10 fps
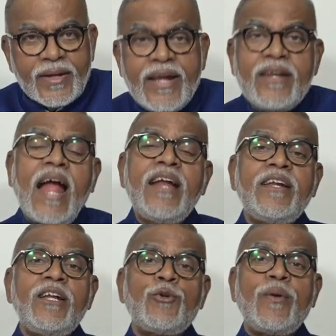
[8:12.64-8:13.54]
In
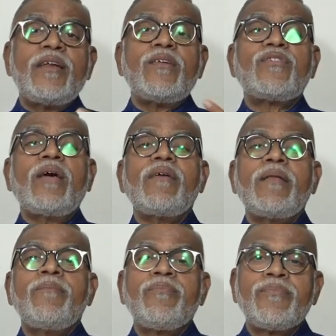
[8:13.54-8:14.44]

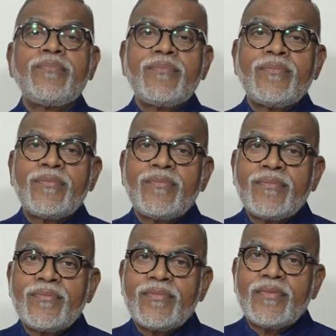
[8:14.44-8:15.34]
1927,
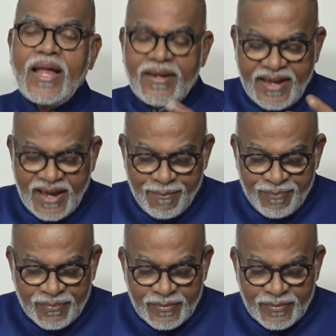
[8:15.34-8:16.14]
then came